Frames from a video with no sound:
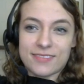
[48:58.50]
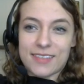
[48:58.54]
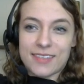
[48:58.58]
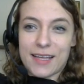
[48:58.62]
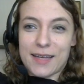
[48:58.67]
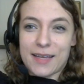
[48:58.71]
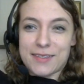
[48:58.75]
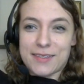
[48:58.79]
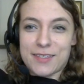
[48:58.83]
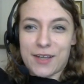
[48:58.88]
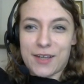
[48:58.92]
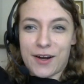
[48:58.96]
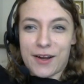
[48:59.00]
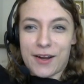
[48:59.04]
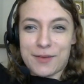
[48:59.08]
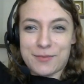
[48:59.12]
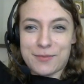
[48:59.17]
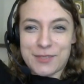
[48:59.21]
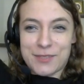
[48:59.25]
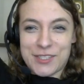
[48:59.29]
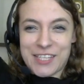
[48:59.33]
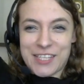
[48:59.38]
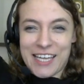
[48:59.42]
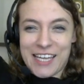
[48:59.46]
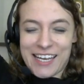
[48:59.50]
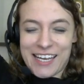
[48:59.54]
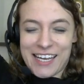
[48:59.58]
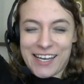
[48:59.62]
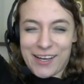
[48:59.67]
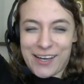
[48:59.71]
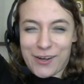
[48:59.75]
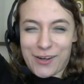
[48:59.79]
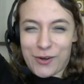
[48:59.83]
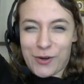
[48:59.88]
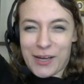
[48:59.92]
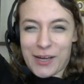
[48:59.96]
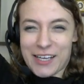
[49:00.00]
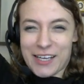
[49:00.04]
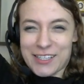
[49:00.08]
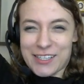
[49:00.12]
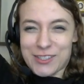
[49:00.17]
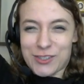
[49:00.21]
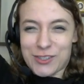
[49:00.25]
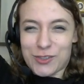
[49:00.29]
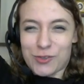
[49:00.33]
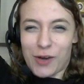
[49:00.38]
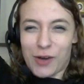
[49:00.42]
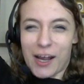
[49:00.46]
Sorry, I'm just taking a quick
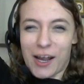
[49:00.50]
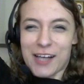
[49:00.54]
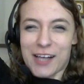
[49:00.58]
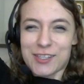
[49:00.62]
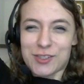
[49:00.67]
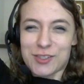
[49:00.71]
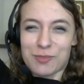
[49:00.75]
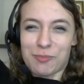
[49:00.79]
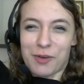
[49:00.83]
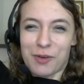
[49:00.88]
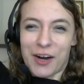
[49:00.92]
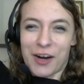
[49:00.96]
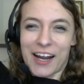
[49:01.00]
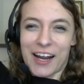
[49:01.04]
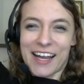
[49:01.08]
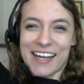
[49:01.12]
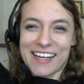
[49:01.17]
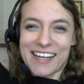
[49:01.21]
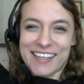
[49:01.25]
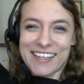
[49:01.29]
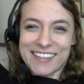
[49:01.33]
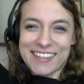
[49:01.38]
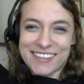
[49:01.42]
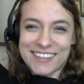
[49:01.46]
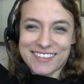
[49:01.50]
stretch break.